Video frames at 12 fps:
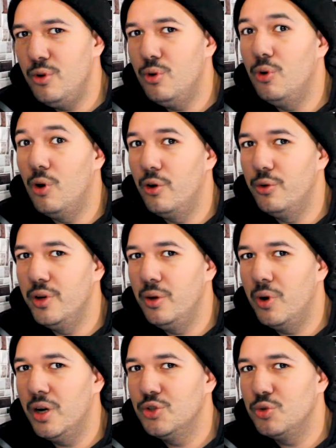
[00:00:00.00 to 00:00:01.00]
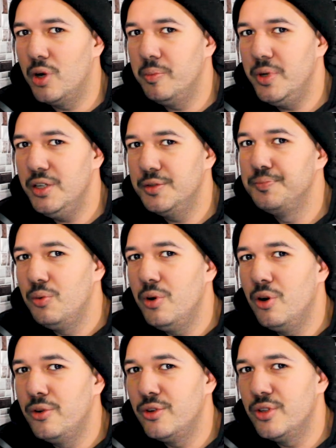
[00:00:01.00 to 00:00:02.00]
you who already watched One Piece, we
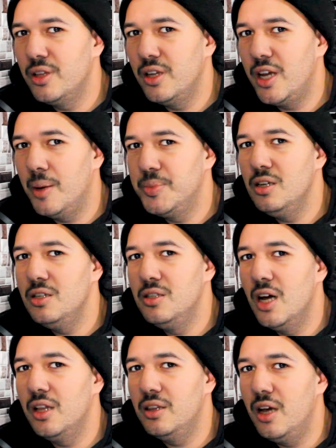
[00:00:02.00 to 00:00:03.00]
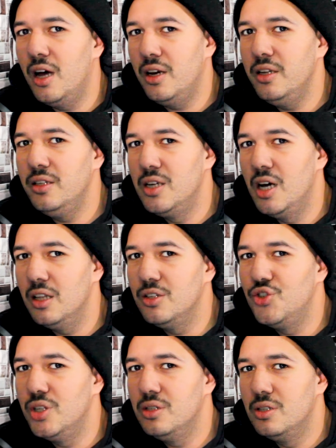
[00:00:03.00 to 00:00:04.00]
all know that the captain is not that
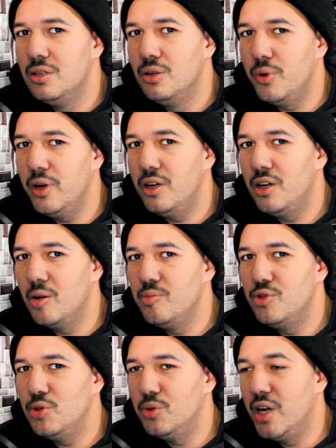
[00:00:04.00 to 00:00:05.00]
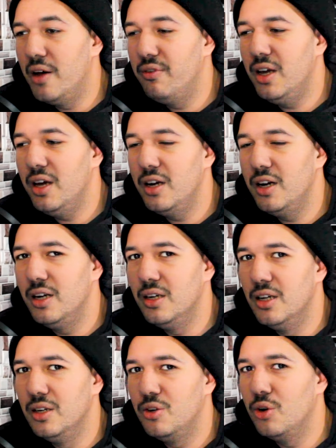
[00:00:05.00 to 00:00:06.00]
intelligent when it comes to navigating
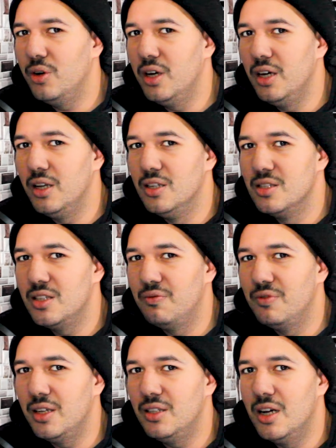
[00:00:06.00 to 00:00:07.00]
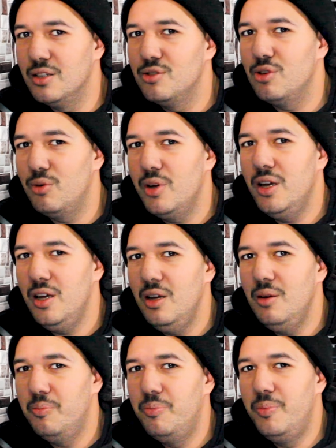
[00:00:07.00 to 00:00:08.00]
and cooking and stuff like that. So he